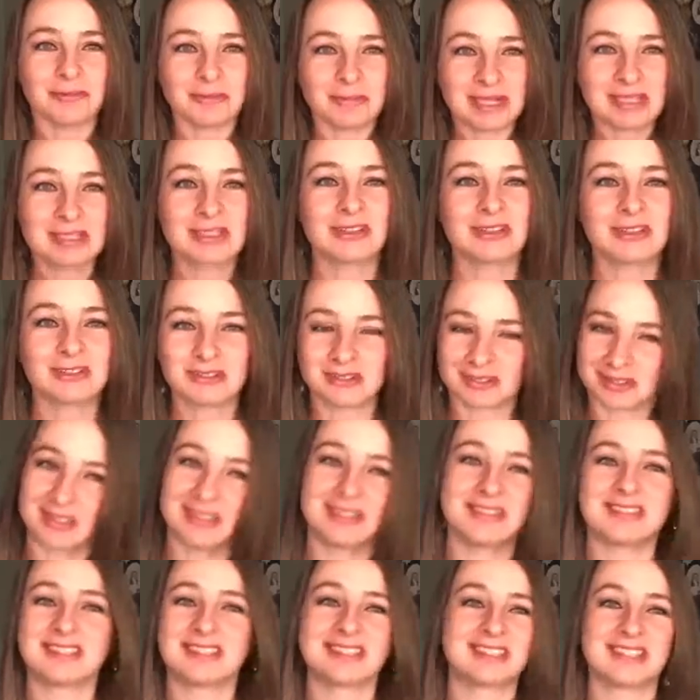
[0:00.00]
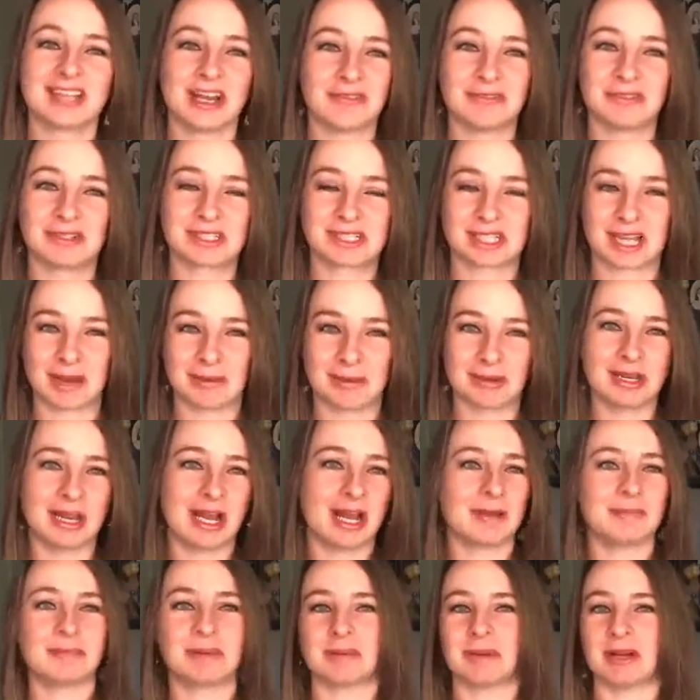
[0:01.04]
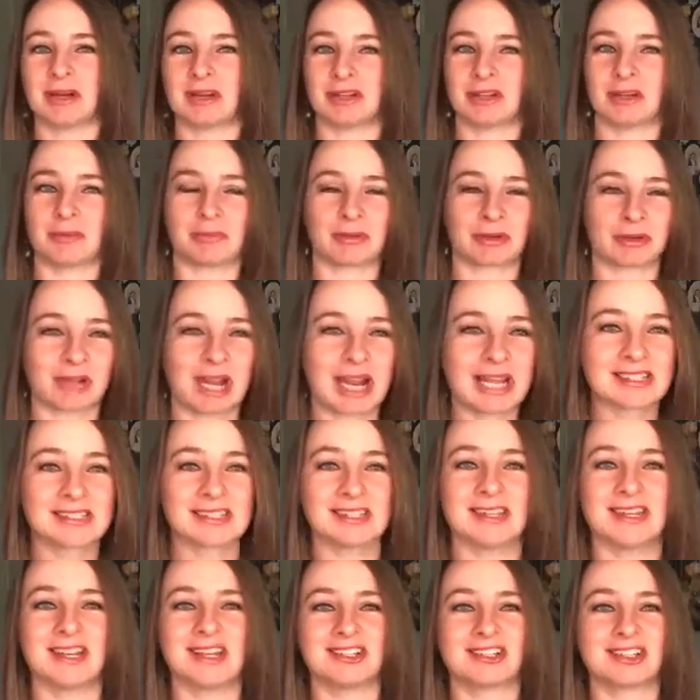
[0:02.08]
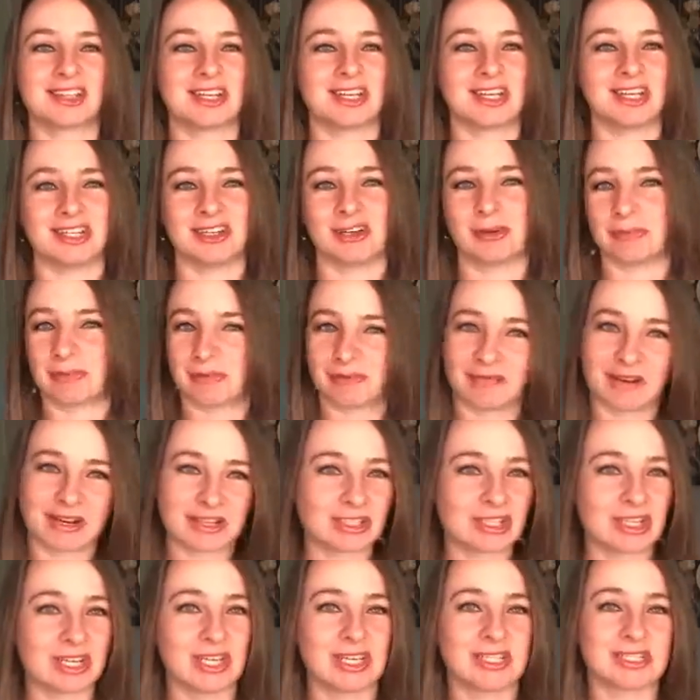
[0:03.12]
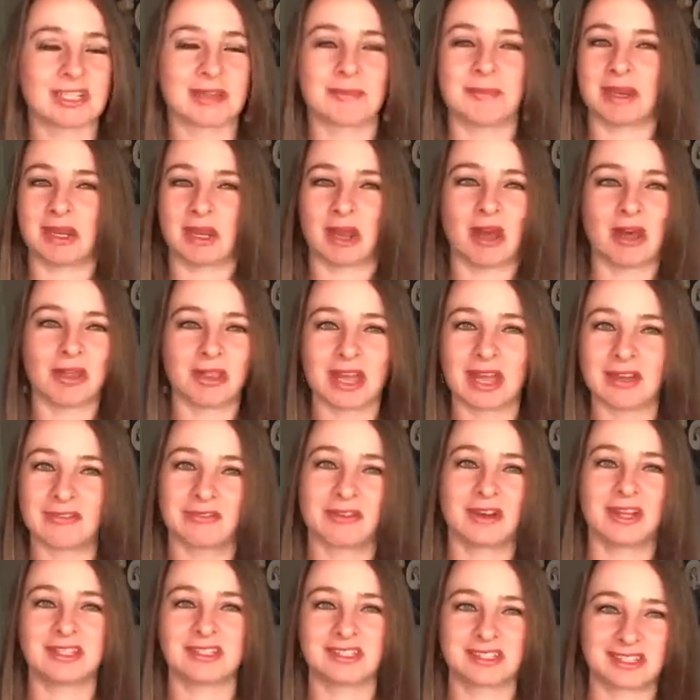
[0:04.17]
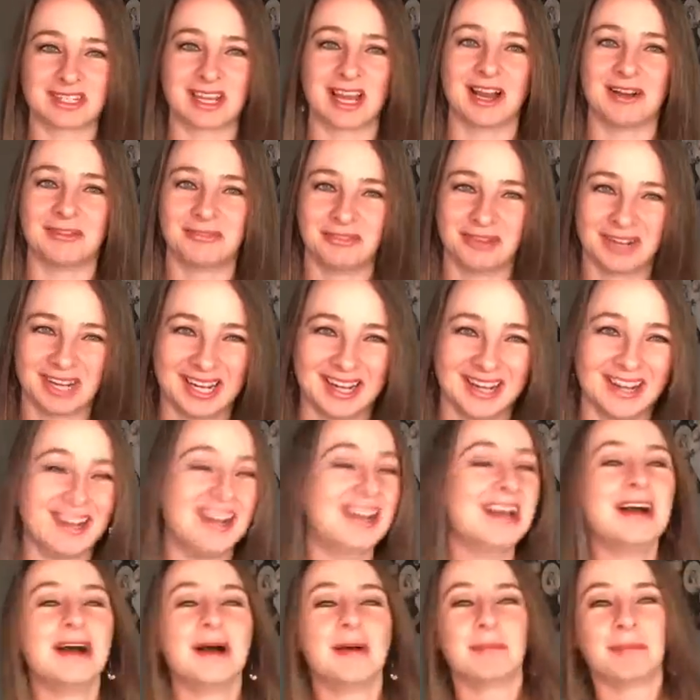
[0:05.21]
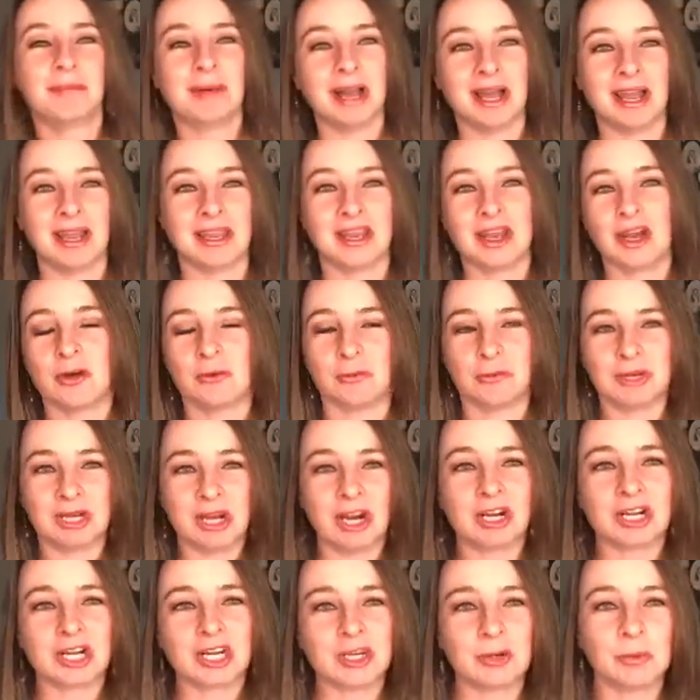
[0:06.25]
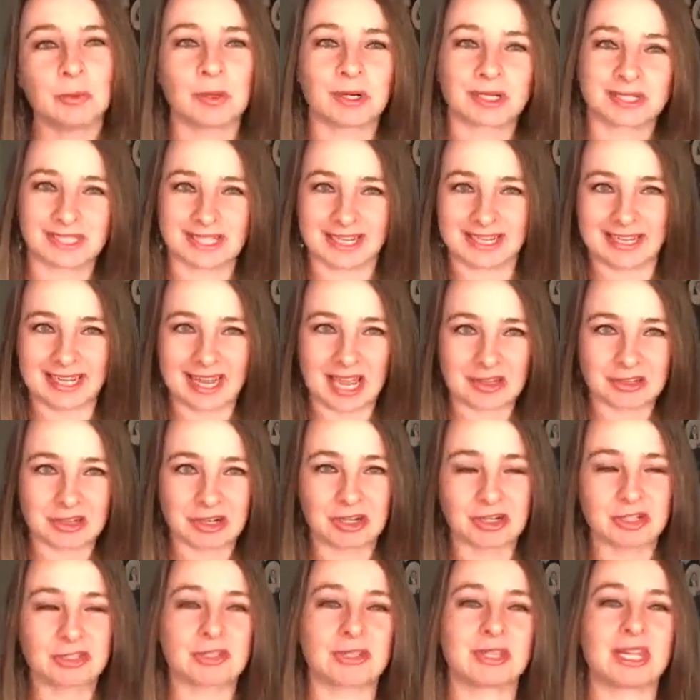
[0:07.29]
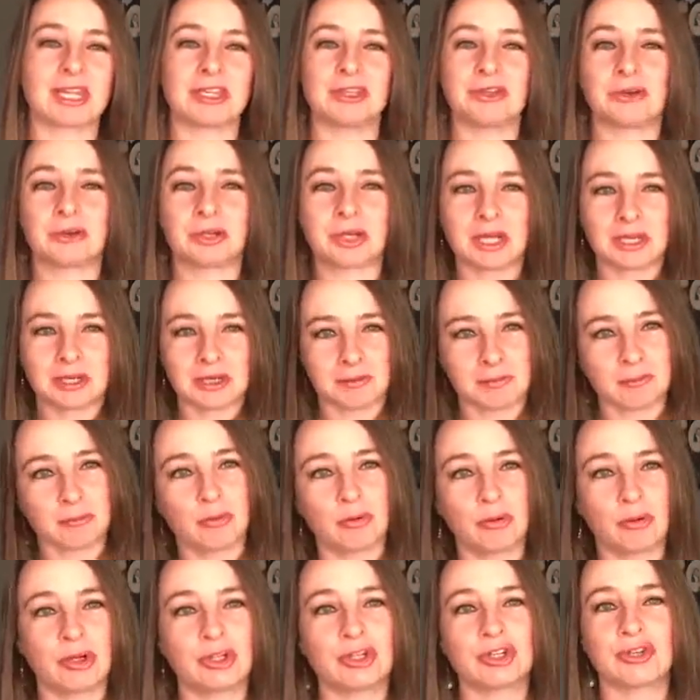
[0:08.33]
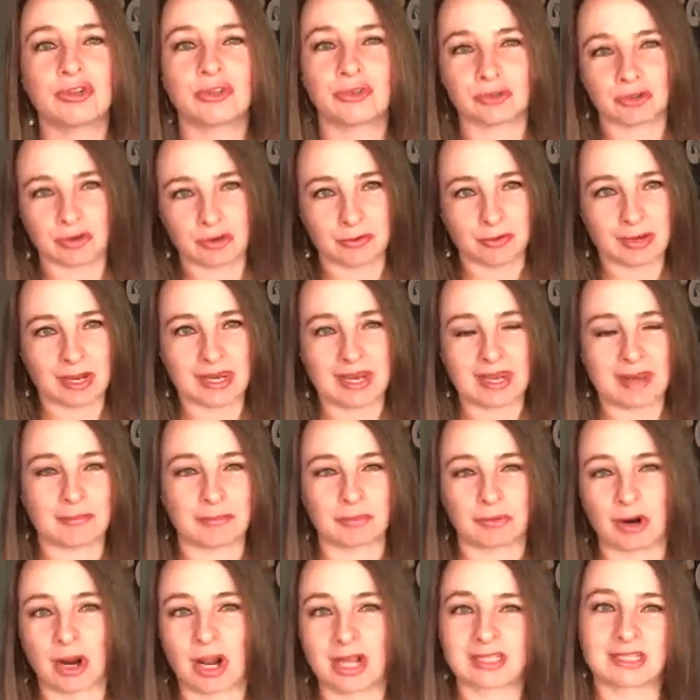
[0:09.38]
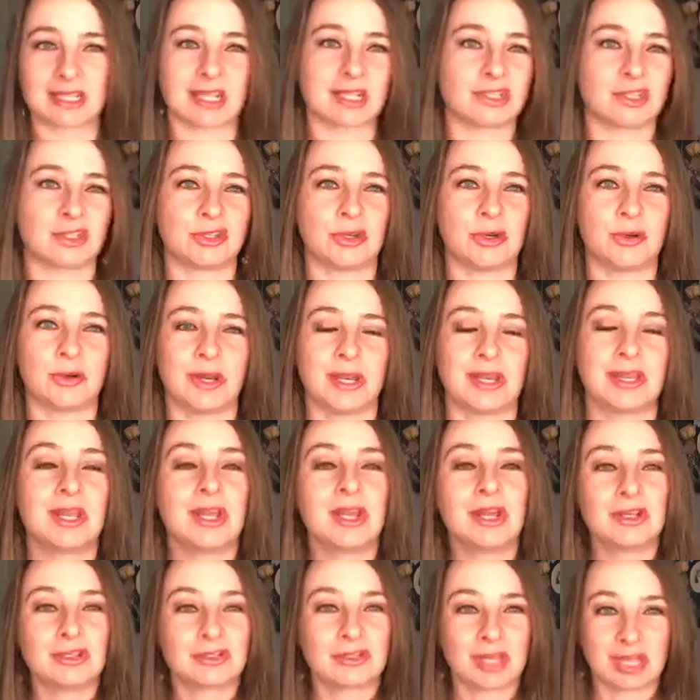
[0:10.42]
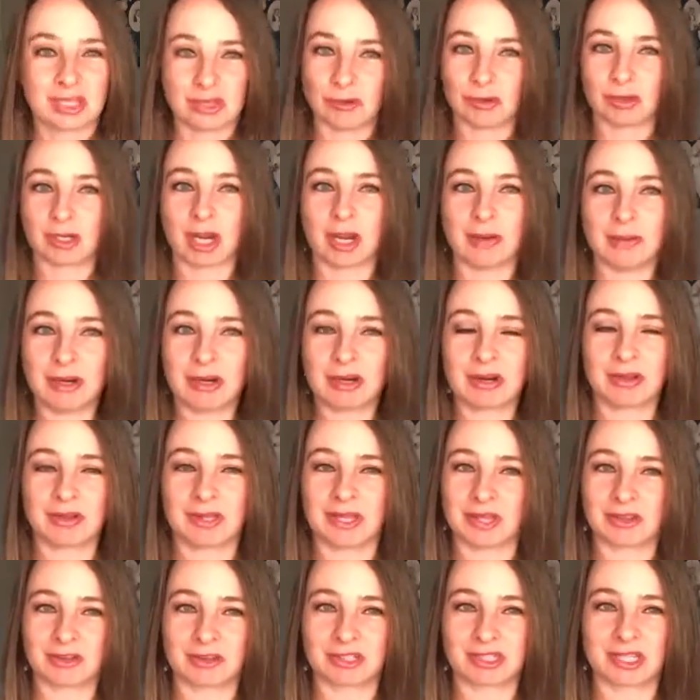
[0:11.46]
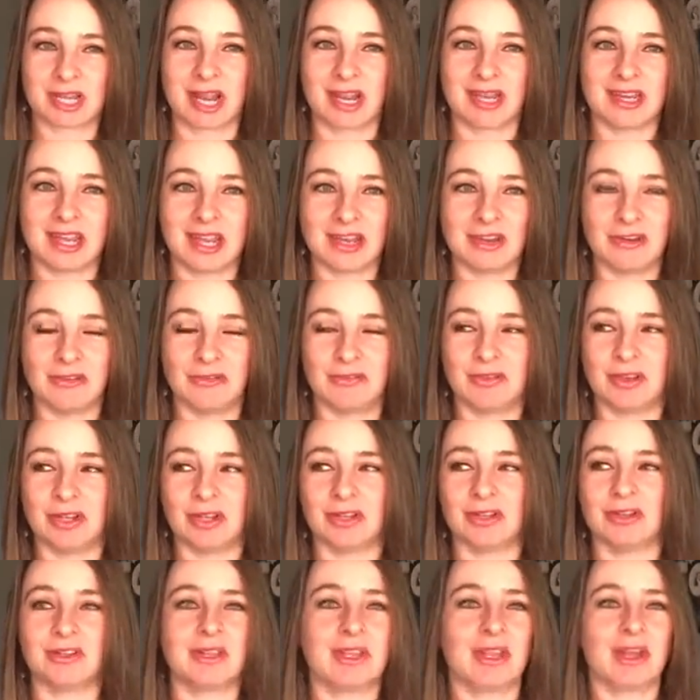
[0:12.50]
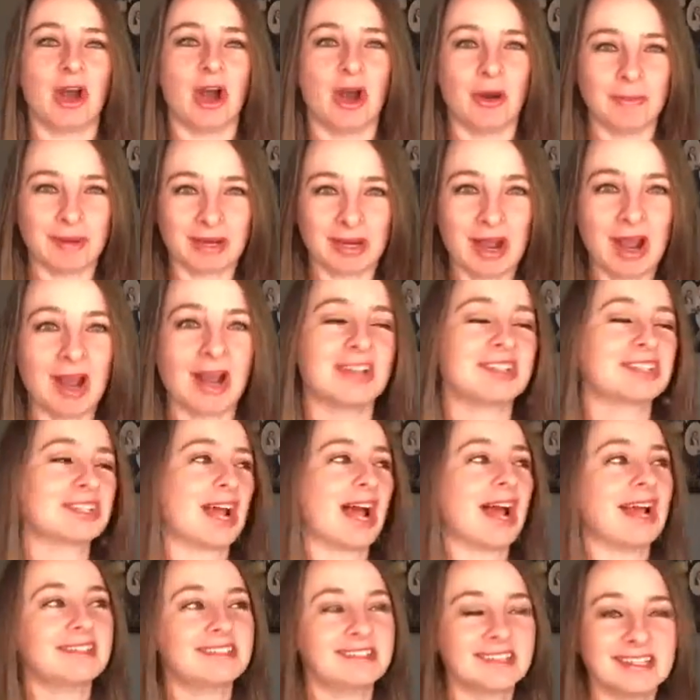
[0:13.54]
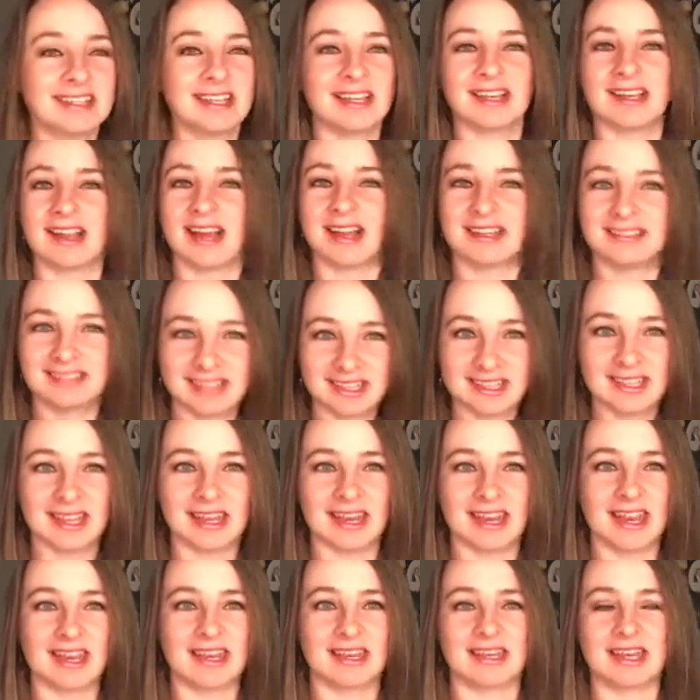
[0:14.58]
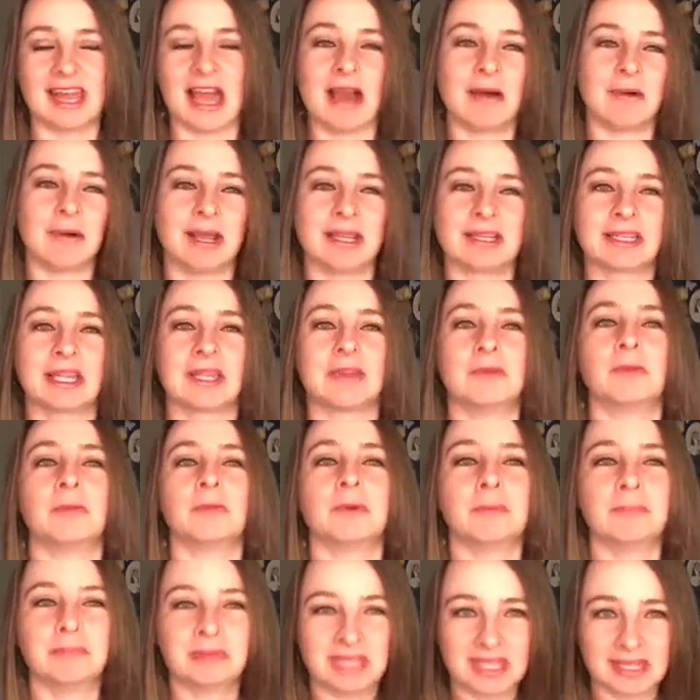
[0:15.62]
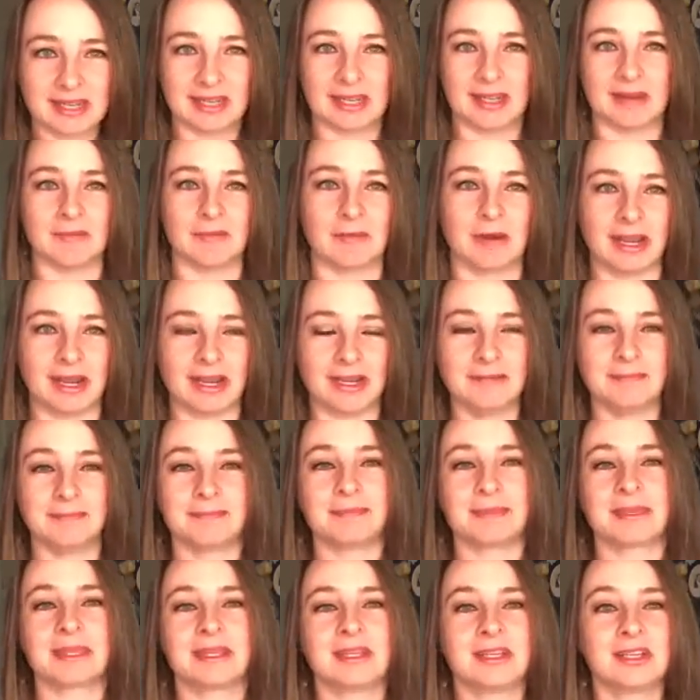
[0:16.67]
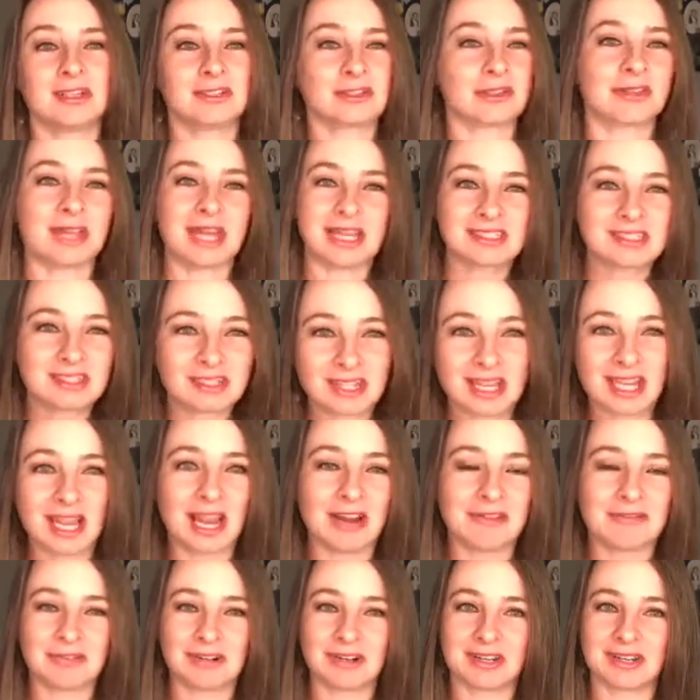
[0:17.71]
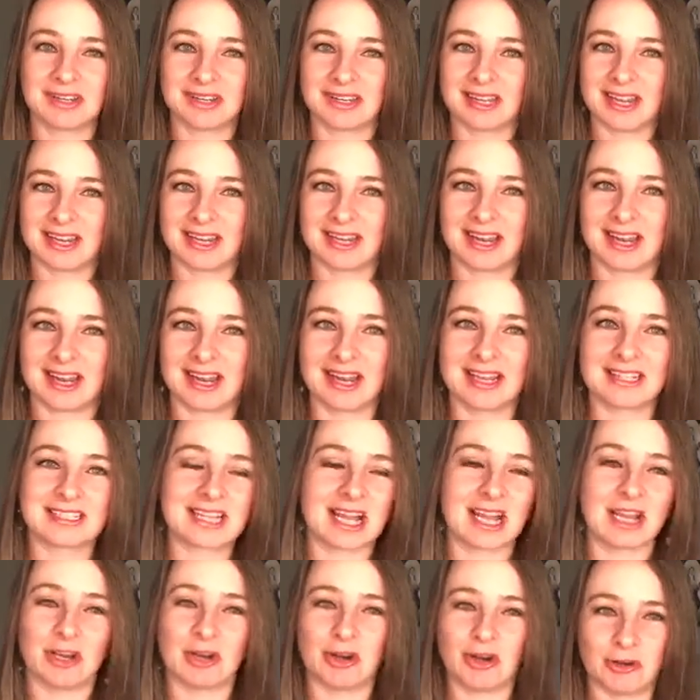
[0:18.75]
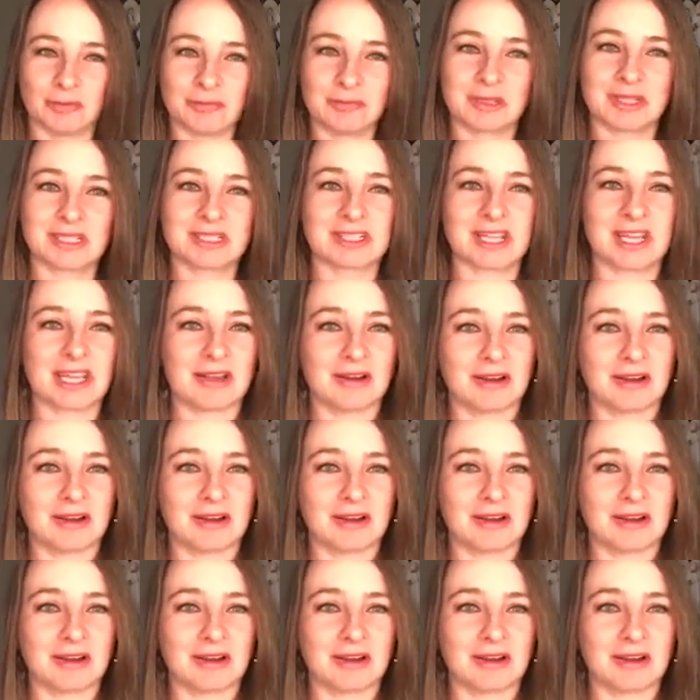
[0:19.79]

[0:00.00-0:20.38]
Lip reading: mental stuff is coming up about your procrastination and your perfectionism and all that fun stuff. But we are going to work together so that you can push through it and process through it, so that you come out on the other side and you feel, oh my gosh, I did it, and now I can repeat it, right? So that's all I have for today, guys. I hope this